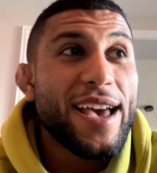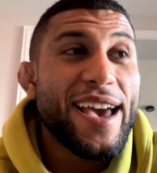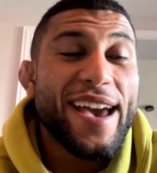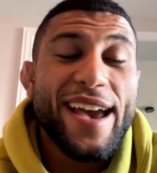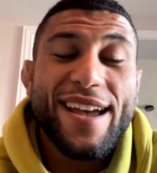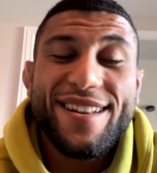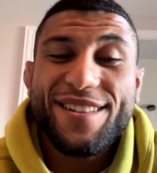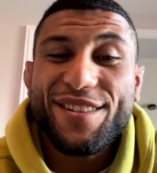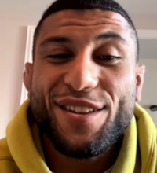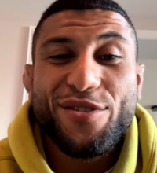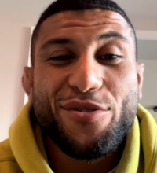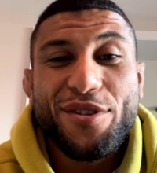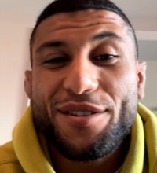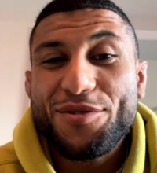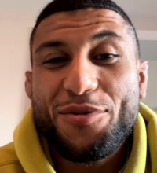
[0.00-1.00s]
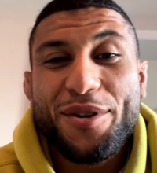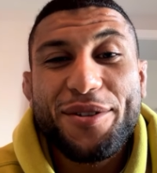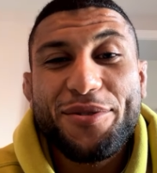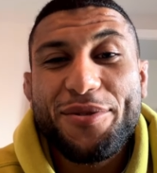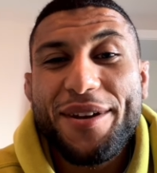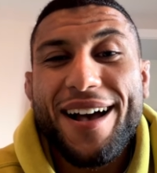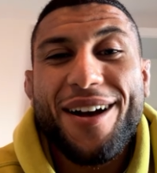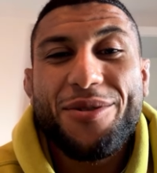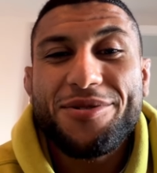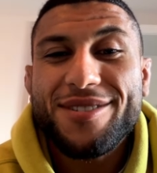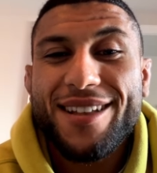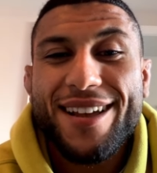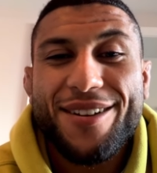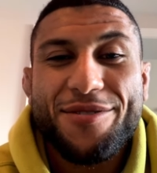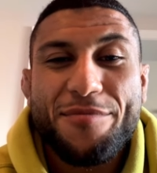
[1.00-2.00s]
And literally twenty-three
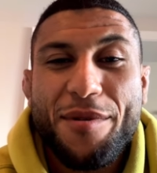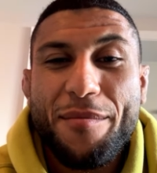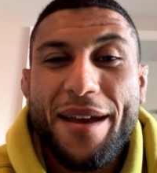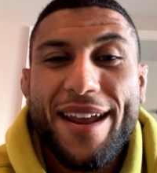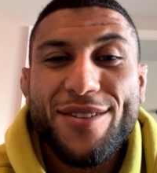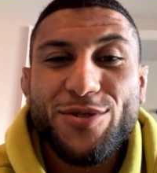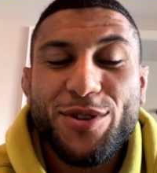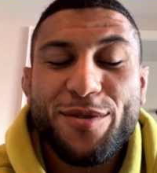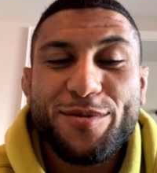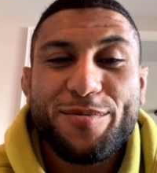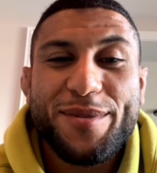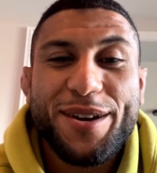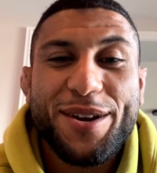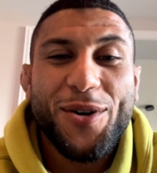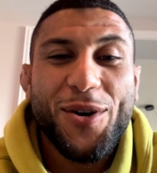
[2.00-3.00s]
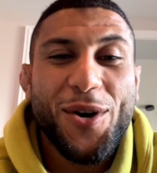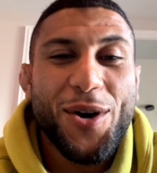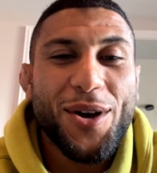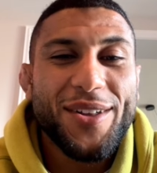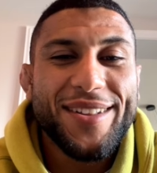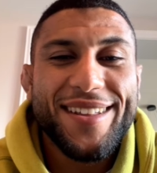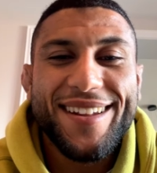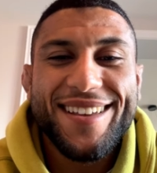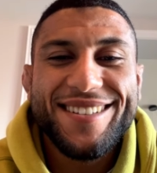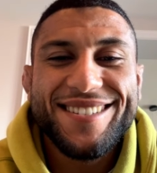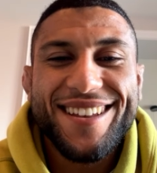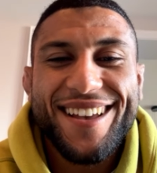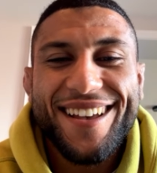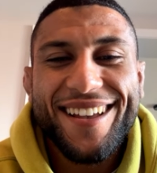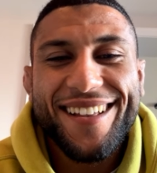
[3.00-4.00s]
hours later, my manager gives call, and then he
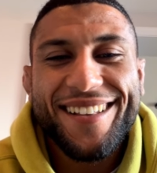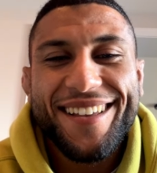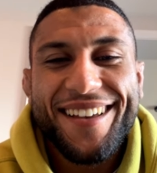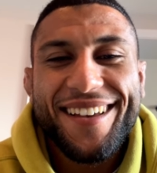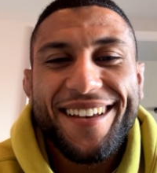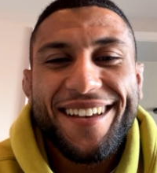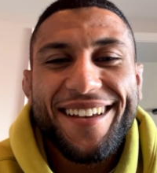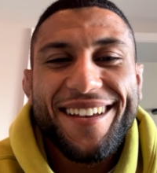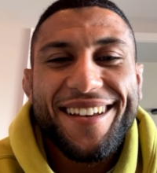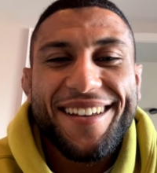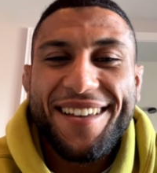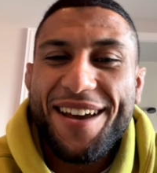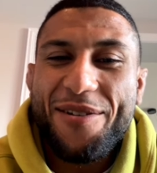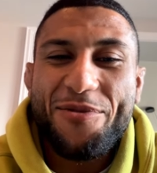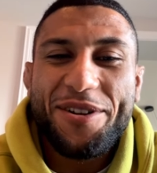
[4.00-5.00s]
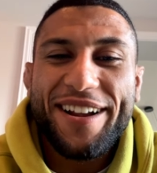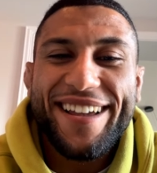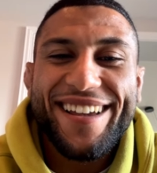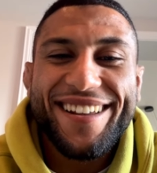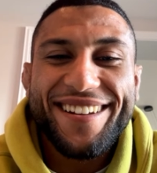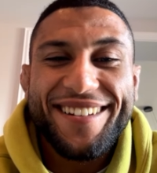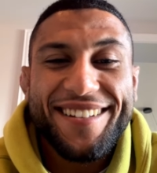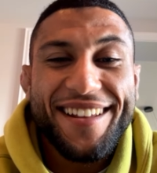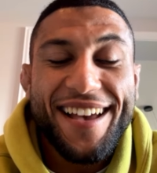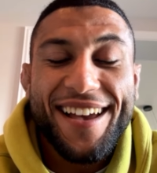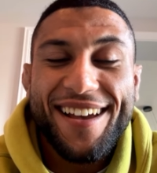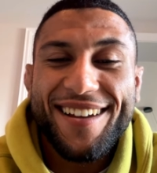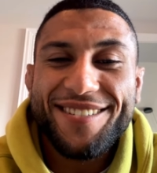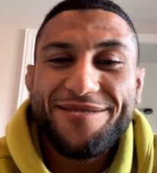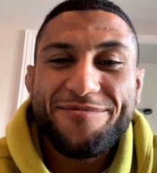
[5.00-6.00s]
said, yeah, we're in.
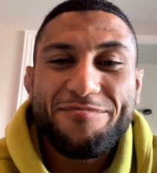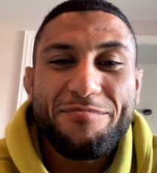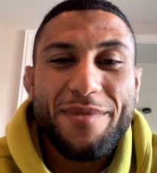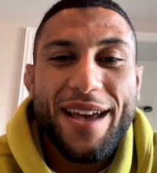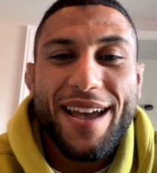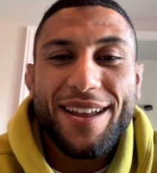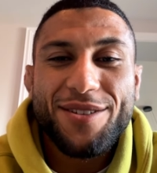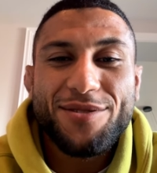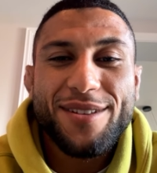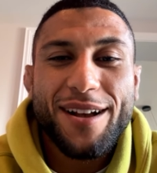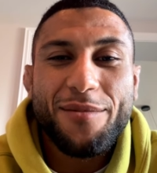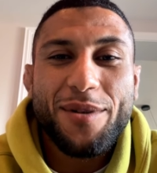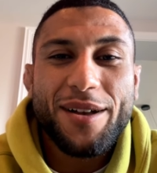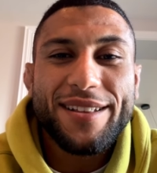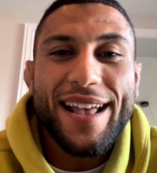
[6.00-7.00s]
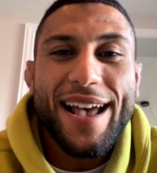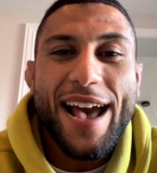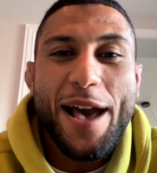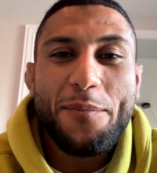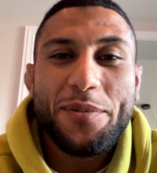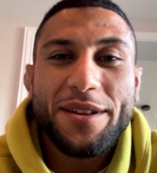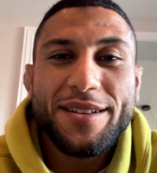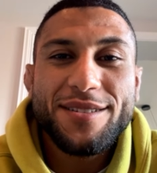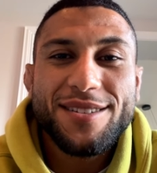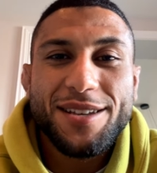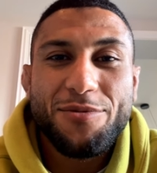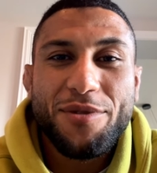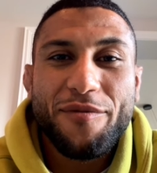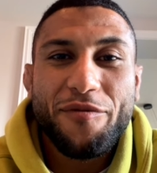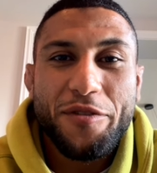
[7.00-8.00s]
And man, you talk about the happiness.
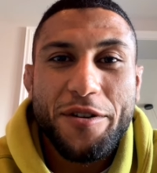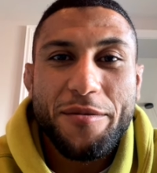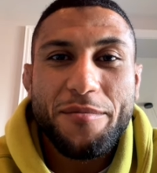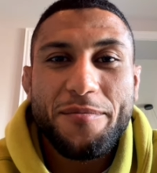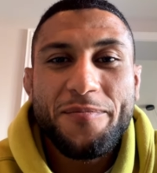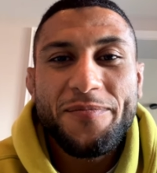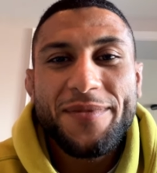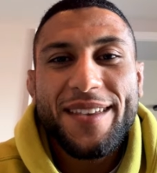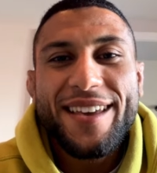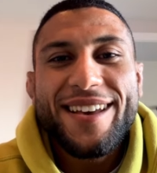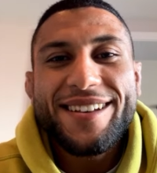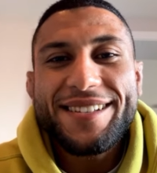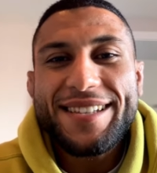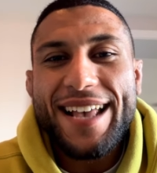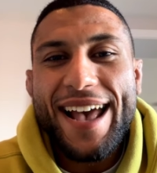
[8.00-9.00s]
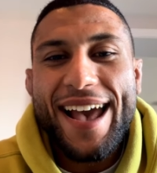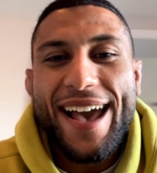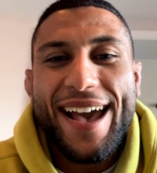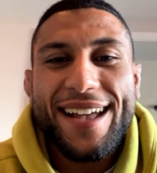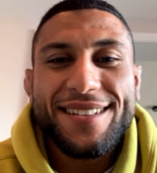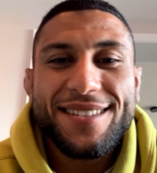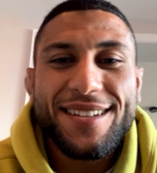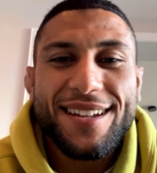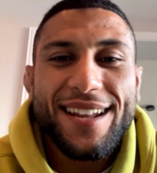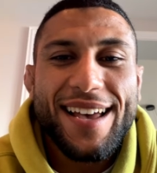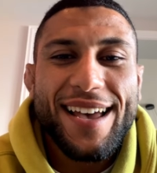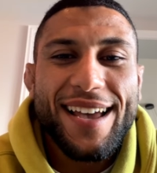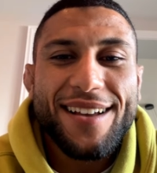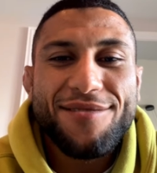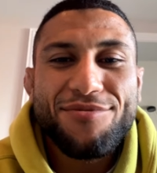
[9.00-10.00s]
He went from sad to
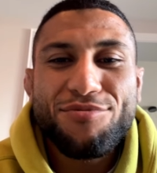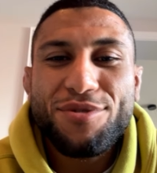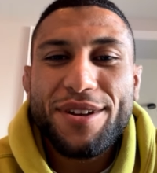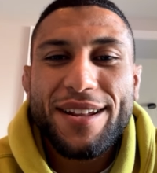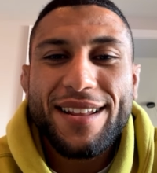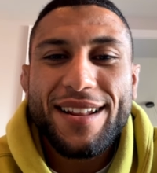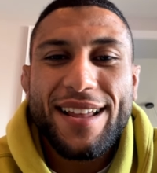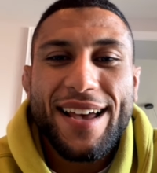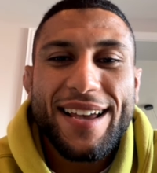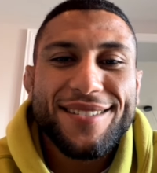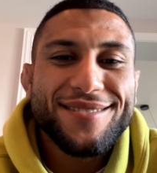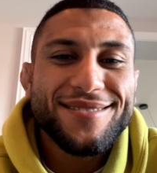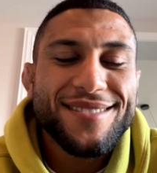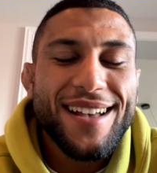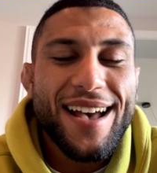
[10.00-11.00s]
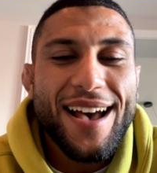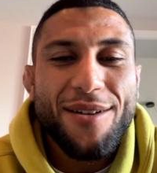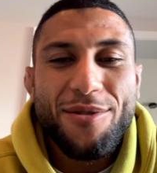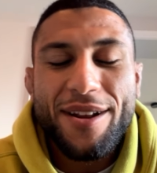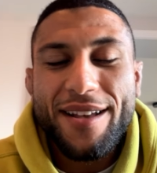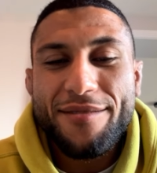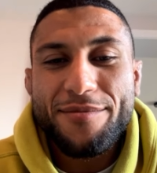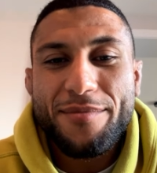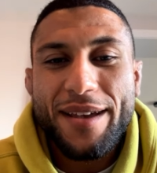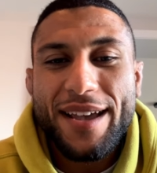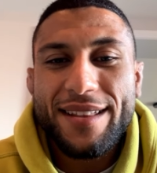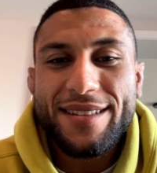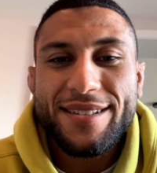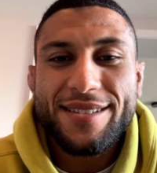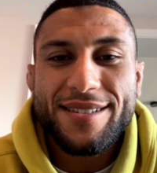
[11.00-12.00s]
like really like, ah, whatever,
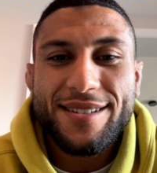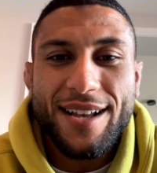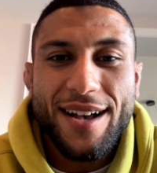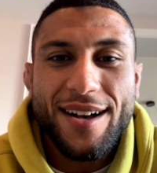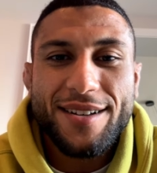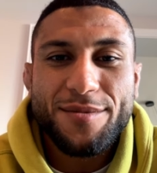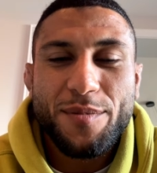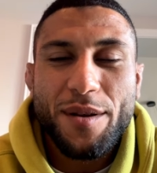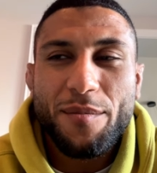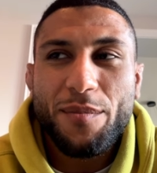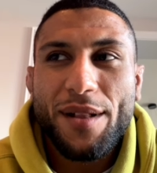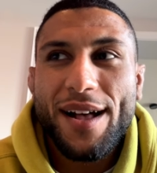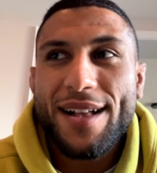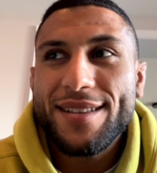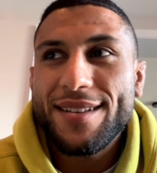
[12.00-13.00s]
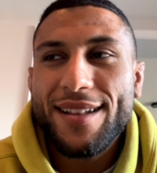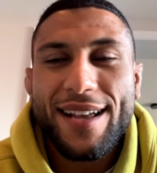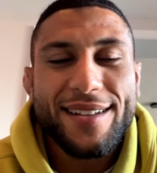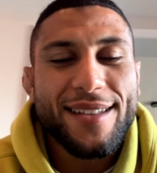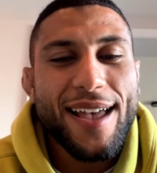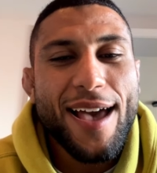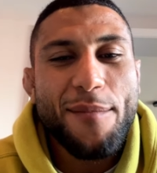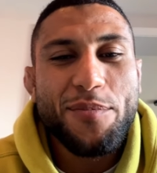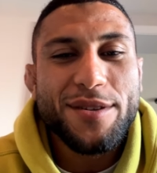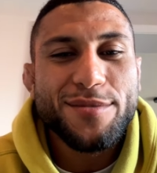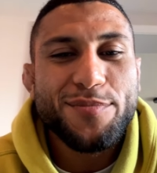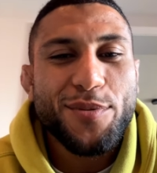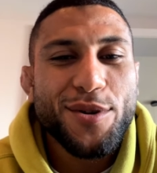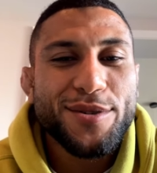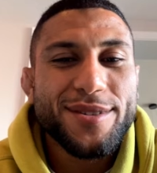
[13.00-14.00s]
man, this sucks, blah, blah, to like the
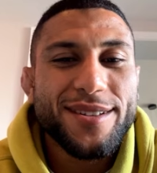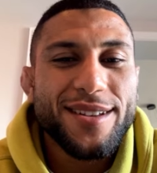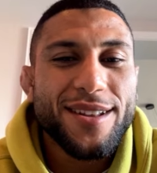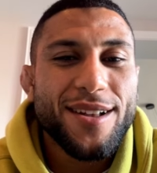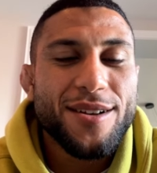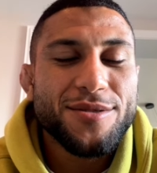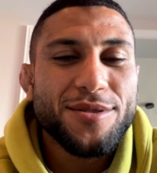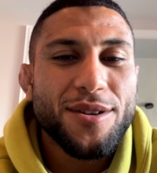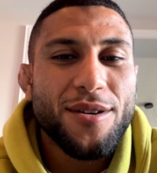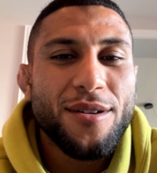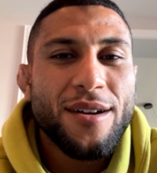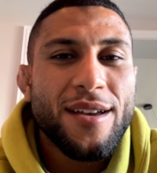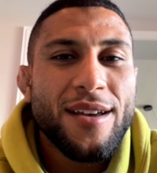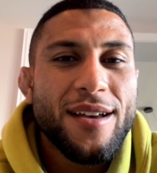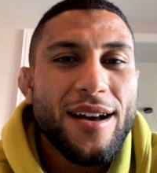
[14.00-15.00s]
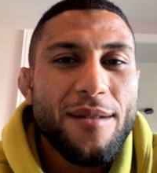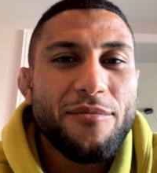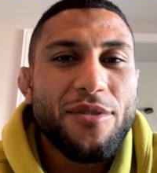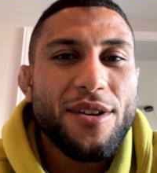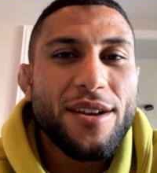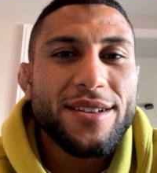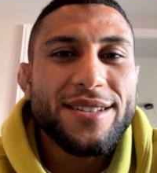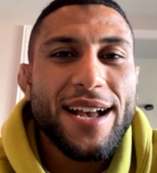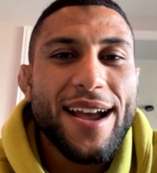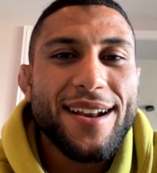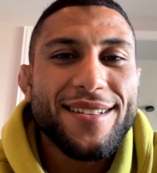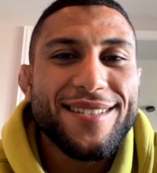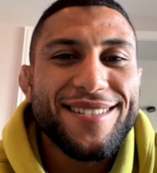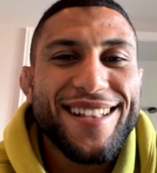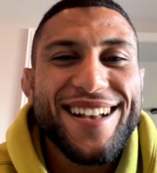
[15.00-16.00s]
happiest person, you know? So I'm very
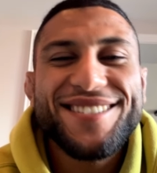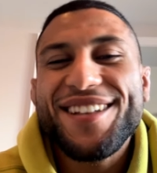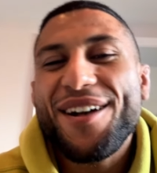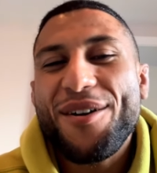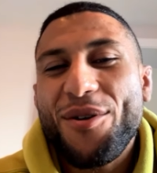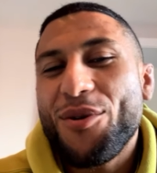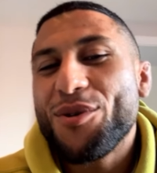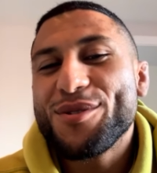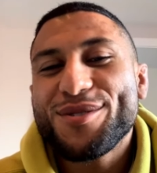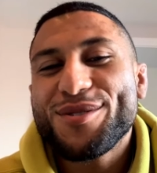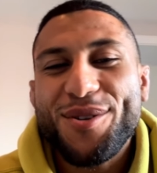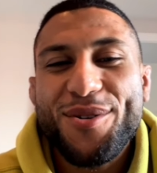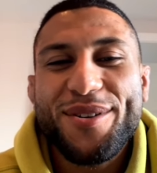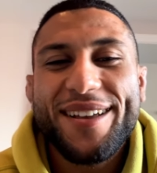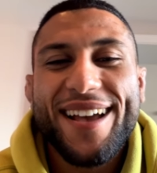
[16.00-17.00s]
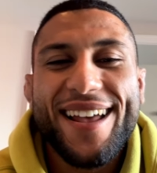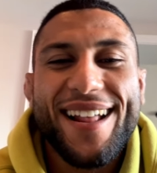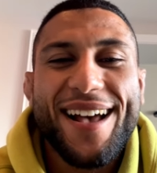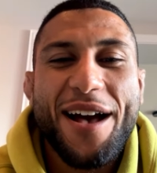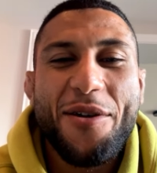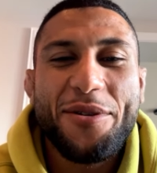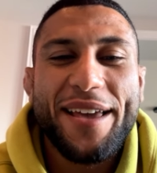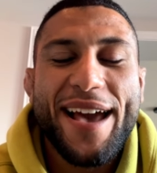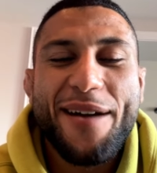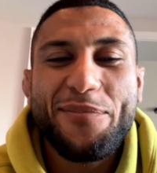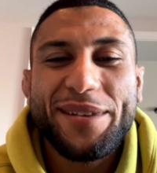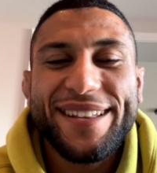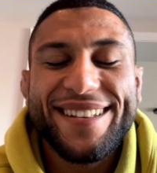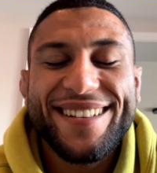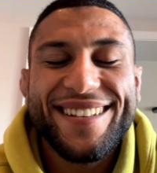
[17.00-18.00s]
excited. And that's our whole story, kind of how it
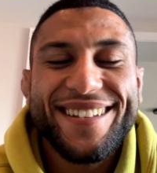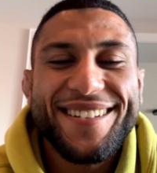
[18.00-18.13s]
happened.